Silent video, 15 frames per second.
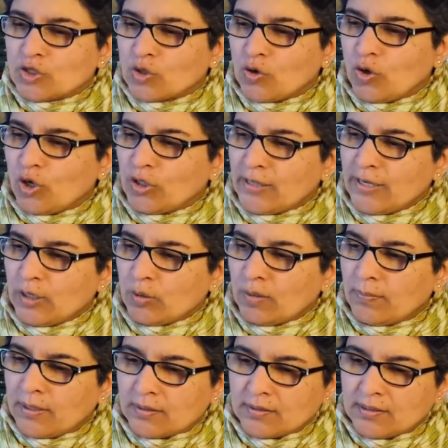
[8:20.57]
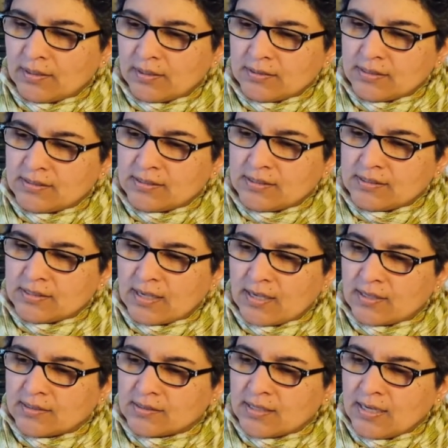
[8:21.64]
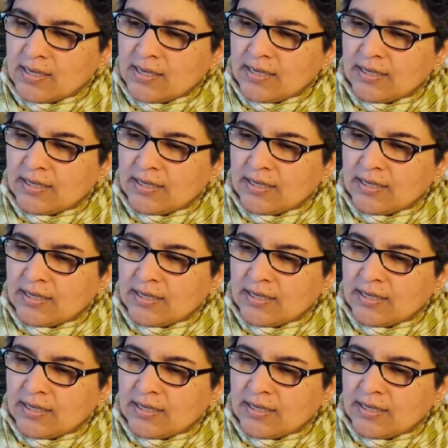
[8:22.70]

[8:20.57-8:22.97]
So all I know about this is it says,